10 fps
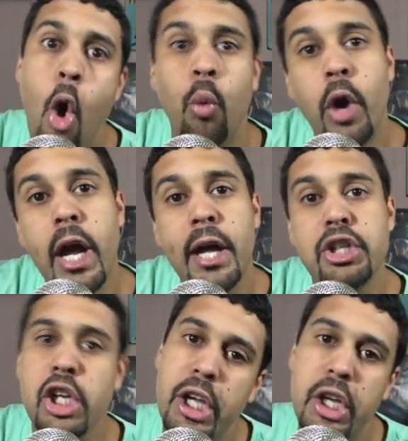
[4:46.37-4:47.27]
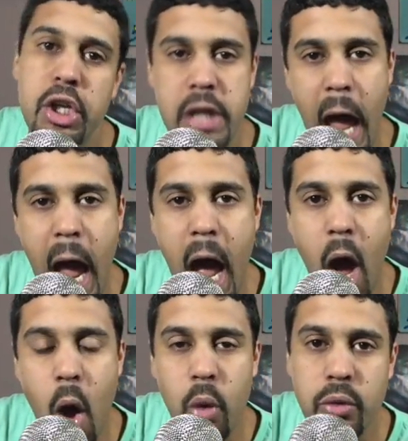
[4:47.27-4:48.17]
Rich is
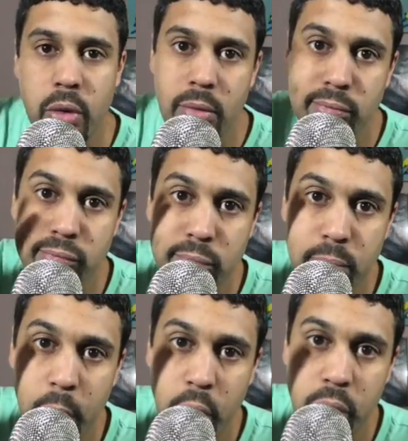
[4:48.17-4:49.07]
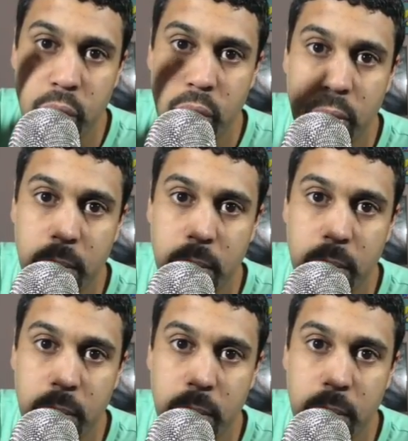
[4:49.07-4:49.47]
out. Peace.